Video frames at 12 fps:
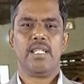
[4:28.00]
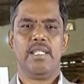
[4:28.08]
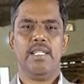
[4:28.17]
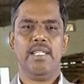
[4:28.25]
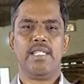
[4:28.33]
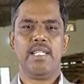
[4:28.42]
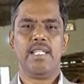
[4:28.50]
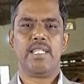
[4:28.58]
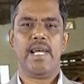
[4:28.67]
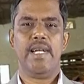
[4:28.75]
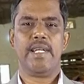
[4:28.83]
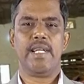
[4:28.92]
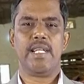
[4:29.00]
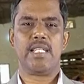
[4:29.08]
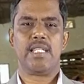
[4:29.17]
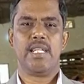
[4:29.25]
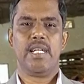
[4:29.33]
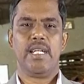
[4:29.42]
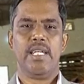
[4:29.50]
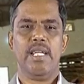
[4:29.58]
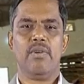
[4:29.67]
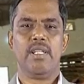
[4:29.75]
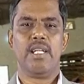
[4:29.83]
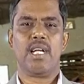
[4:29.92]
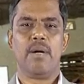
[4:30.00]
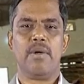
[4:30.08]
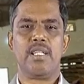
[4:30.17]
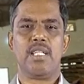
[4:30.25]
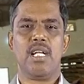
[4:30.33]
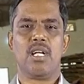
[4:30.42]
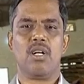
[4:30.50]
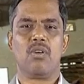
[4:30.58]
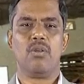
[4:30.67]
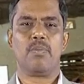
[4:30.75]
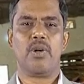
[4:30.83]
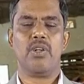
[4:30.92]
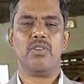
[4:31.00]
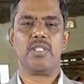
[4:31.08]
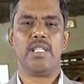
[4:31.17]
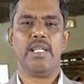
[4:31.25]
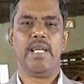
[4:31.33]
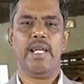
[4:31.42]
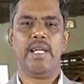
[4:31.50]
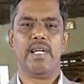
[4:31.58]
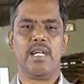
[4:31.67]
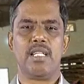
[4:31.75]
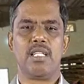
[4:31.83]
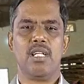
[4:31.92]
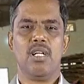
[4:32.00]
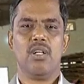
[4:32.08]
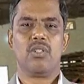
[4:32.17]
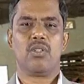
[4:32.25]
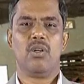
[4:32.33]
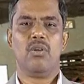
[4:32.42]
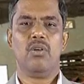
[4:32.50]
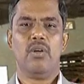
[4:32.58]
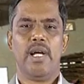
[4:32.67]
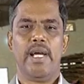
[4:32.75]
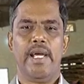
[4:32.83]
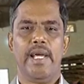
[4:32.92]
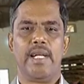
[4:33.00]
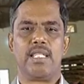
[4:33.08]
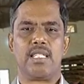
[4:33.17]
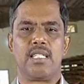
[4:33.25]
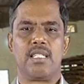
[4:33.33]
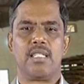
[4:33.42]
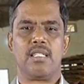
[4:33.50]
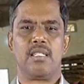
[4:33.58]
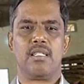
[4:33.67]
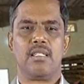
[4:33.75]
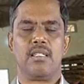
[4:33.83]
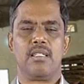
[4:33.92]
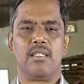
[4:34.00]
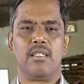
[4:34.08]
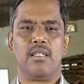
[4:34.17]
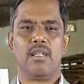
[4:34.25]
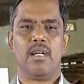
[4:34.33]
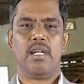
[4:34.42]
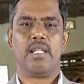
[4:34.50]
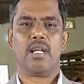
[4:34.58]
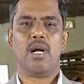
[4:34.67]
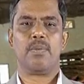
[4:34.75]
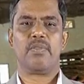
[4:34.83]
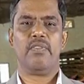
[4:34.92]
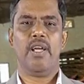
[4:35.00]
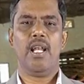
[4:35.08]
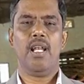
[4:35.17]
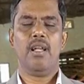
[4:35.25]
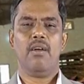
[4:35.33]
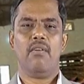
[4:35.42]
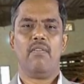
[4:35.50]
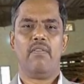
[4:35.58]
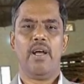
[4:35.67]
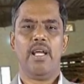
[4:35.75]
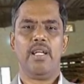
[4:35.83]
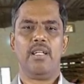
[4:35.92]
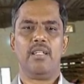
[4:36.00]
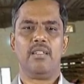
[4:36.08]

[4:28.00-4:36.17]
the disease enters even the commercial cocoon producing areas through eggs and the crops will fail.